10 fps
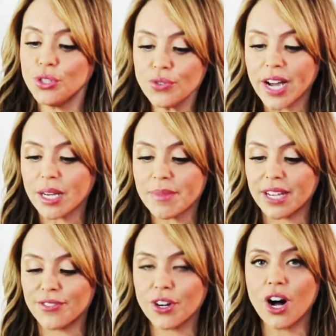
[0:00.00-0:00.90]
you
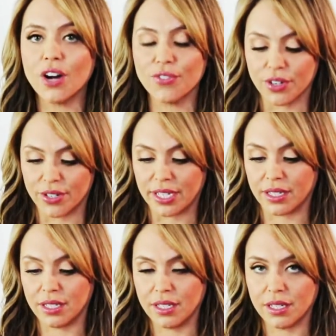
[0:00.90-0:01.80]
recommend for
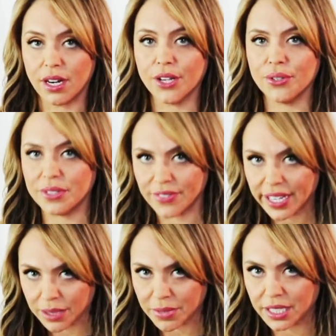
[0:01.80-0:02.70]
off-roading? Are you
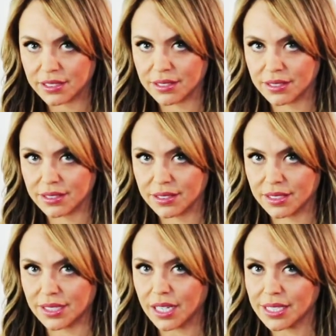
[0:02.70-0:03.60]
inviting me?
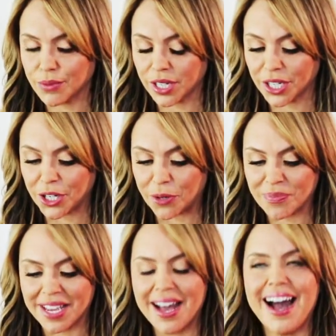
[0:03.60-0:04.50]
Because I'm ready to go.
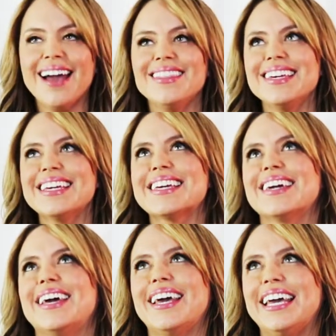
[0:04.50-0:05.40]
I think
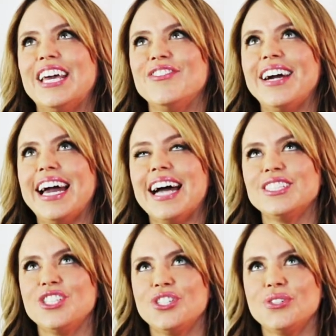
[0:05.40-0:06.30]
if I
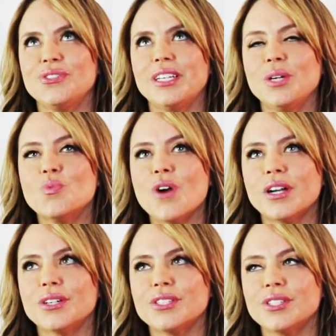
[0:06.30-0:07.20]
had to choose any
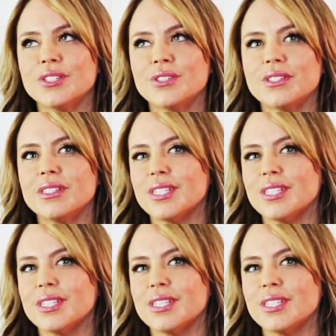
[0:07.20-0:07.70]
one or two, the